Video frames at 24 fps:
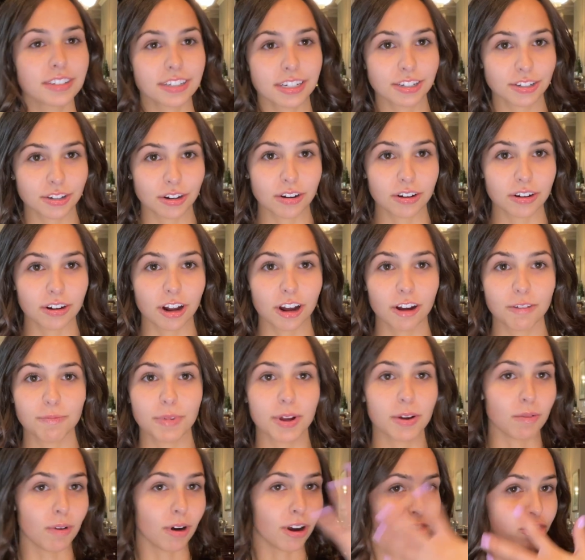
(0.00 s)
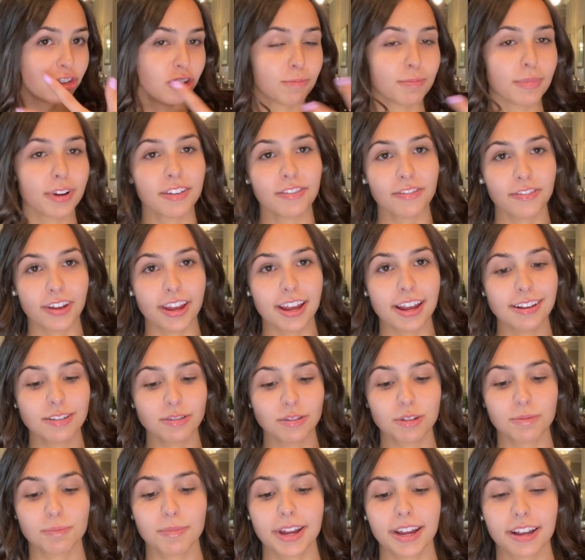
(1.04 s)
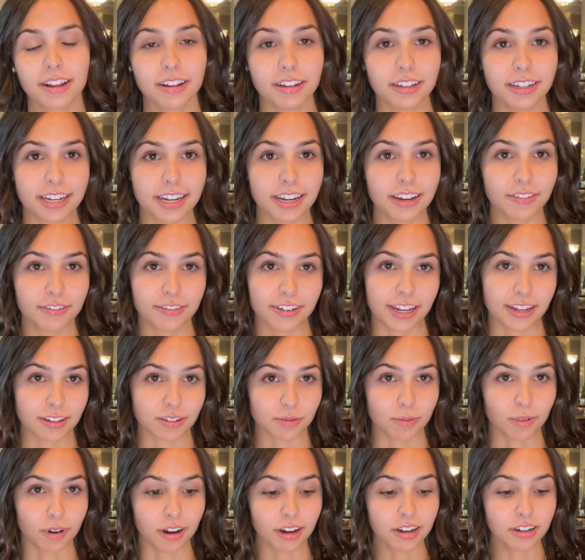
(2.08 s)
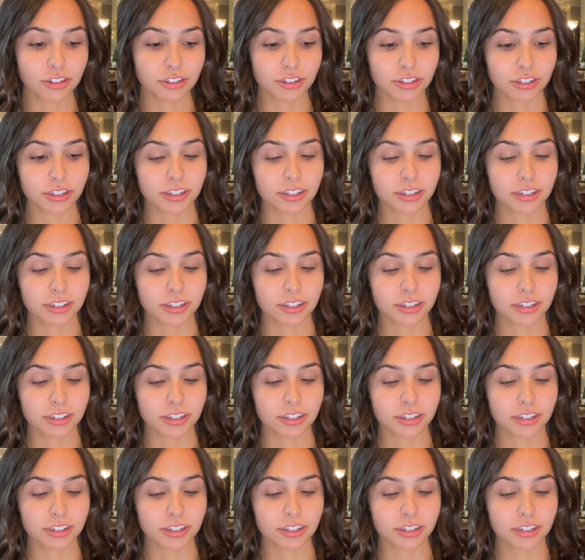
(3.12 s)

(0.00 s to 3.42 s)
I started off by washing my face with my Clinique face wash.